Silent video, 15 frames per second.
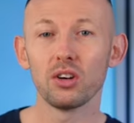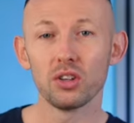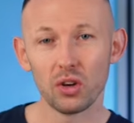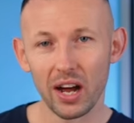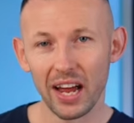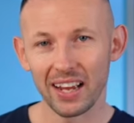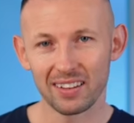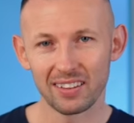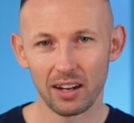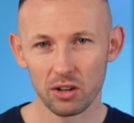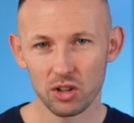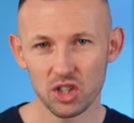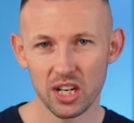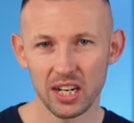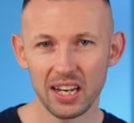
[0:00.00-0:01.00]
on your
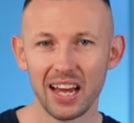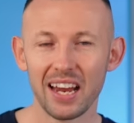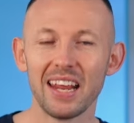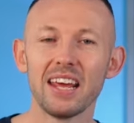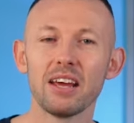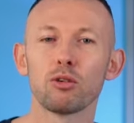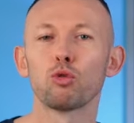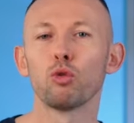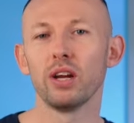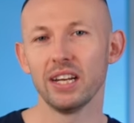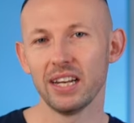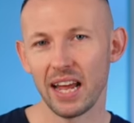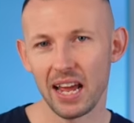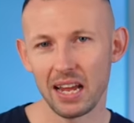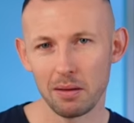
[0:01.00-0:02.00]
Excel sheet and hit
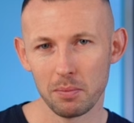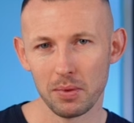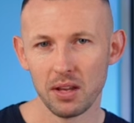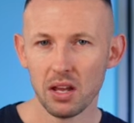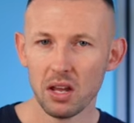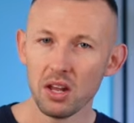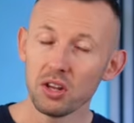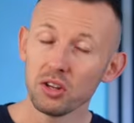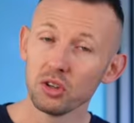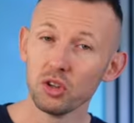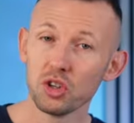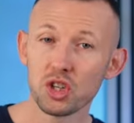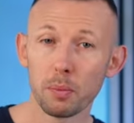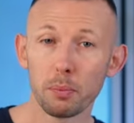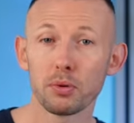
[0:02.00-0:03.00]
rename.
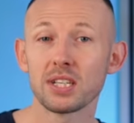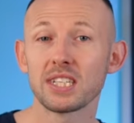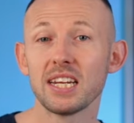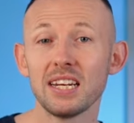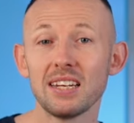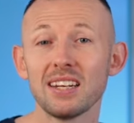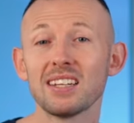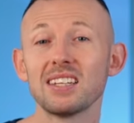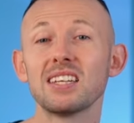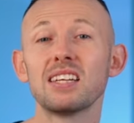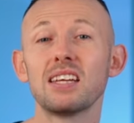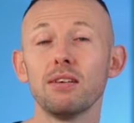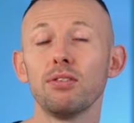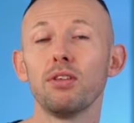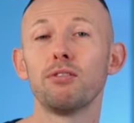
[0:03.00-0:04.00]
You should proceed to
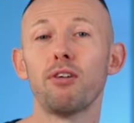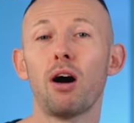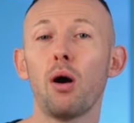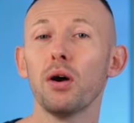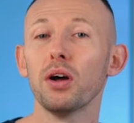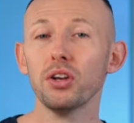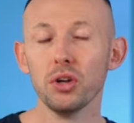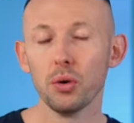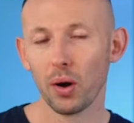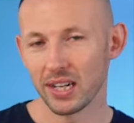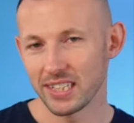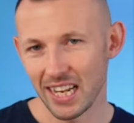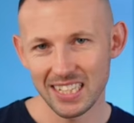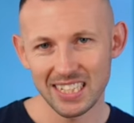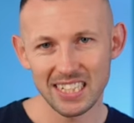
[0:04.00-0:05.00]
give the file a new
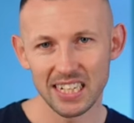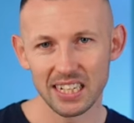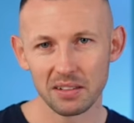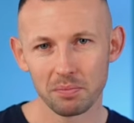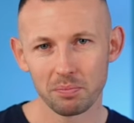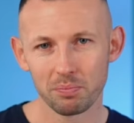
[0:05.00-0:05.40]
identity.